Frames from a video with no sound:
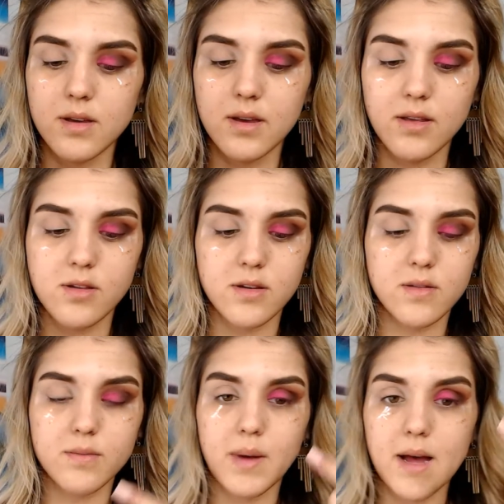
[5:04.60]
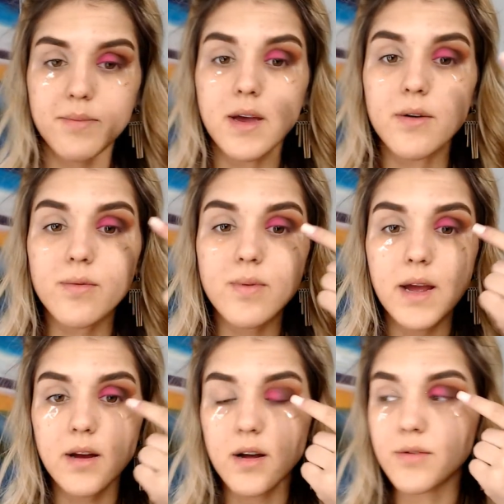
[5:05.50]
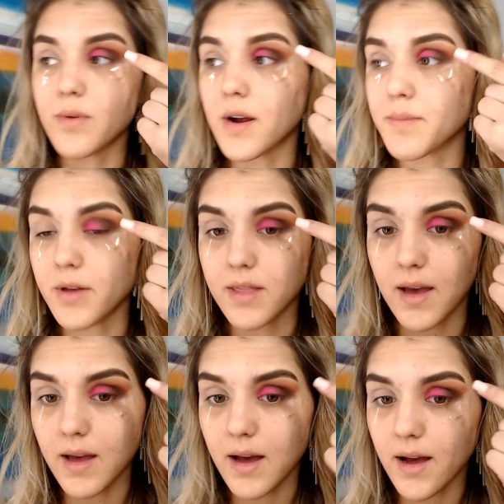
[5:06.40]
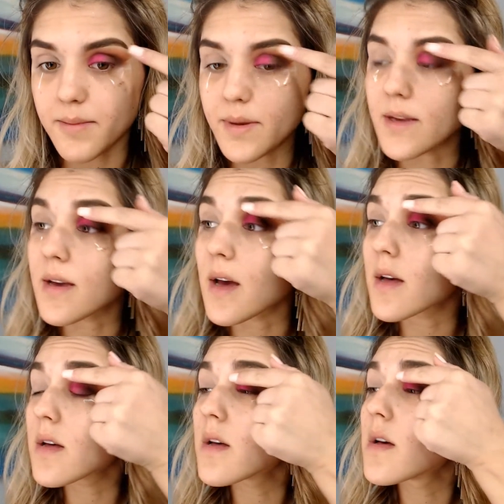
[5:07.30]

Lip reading: And just pop that right on where I put that hot pink at.